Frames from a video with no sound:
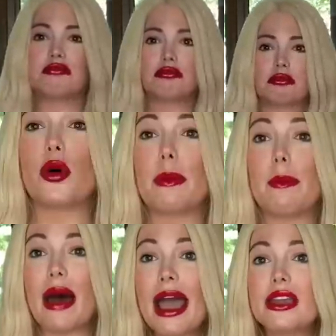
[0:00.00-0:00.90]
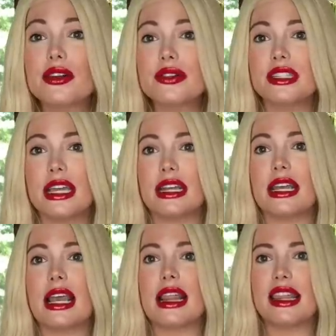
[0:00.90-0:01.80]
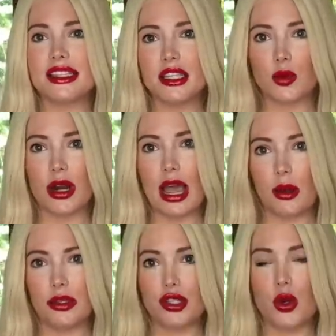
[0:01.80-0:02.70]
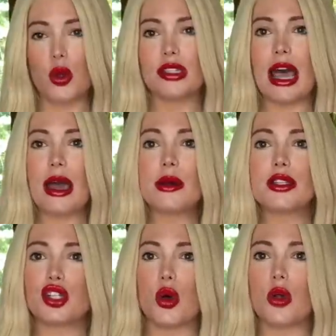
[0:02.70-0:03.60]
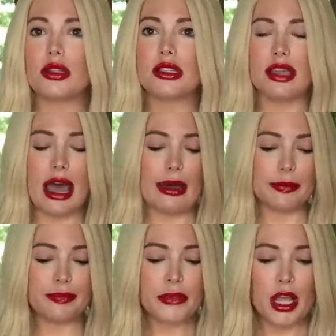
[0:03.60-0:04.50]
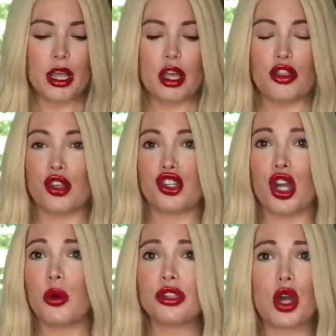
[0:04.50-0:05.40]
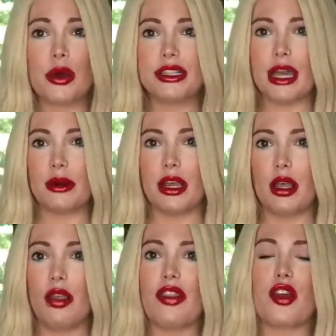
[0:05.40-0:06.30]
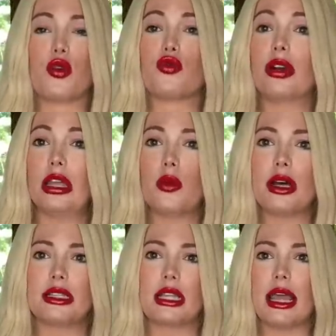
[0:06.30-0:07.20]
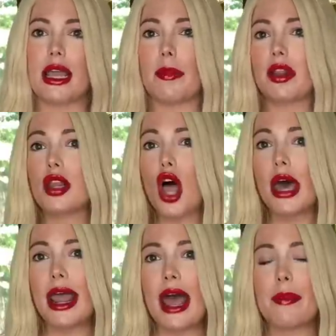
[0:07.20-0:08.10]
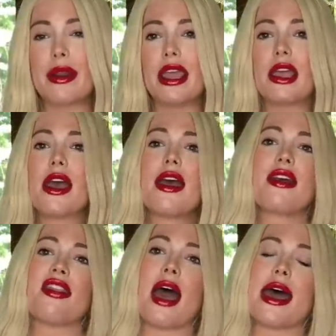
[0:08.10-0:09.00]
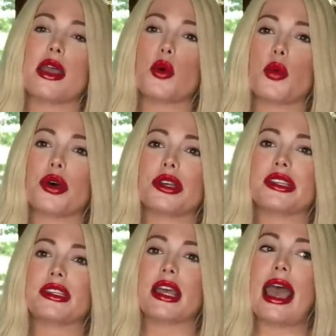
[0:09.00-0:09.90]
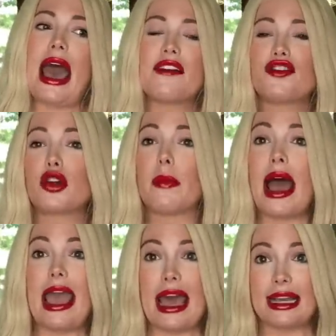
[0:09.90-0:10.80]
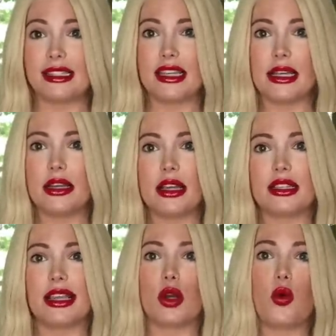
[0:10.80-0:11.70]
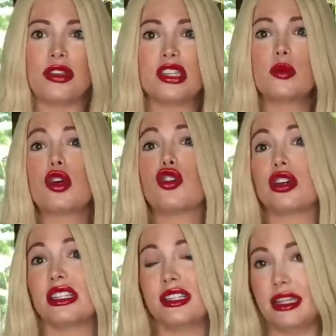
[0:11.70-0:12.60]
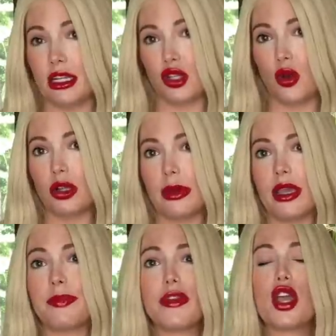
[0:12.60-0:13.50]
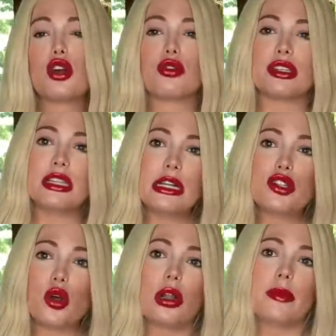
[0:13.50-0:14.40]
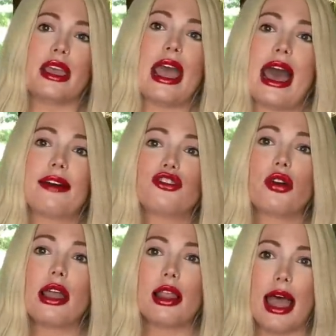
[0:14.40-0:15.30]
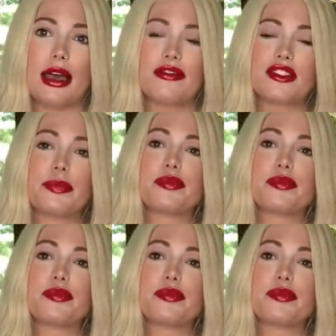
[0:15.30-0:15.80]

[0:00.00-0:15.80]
what my understanding, this is what I was told. I was told that the show was going downhill, that there really wasn't like a plot happening, that it was after my exit is like, this is what Christina told me. Christina told me after I left